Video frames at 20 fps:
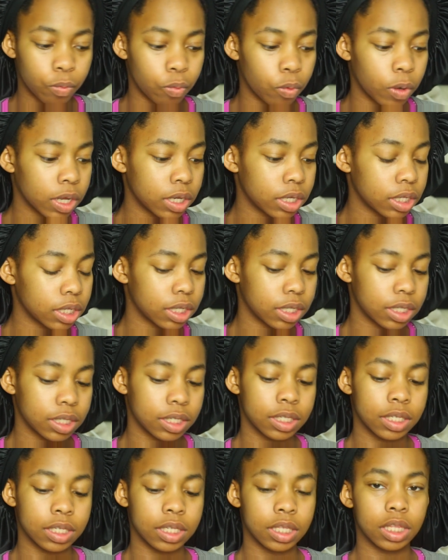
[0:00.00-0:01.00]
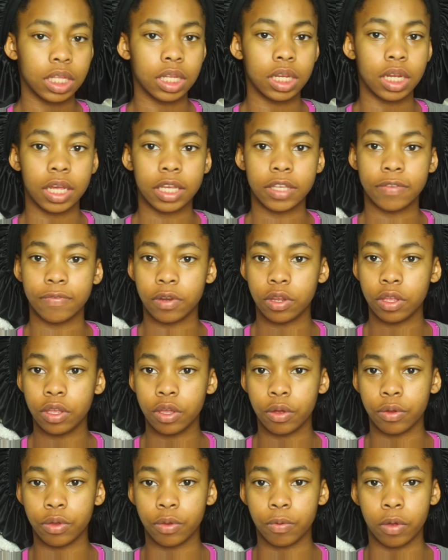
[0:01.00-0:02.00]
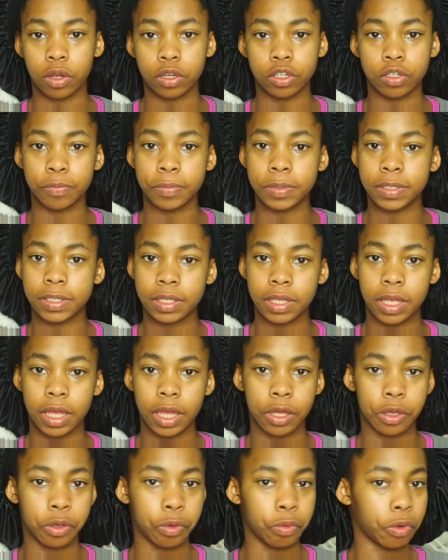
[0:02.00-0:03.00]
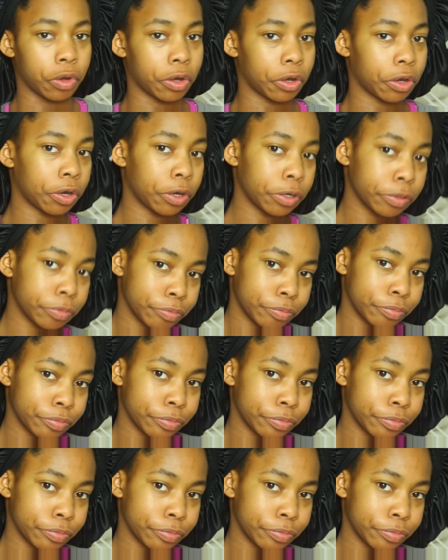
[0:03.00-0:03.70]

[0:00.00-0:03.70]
What is the next video you all should be seeing, you wonder?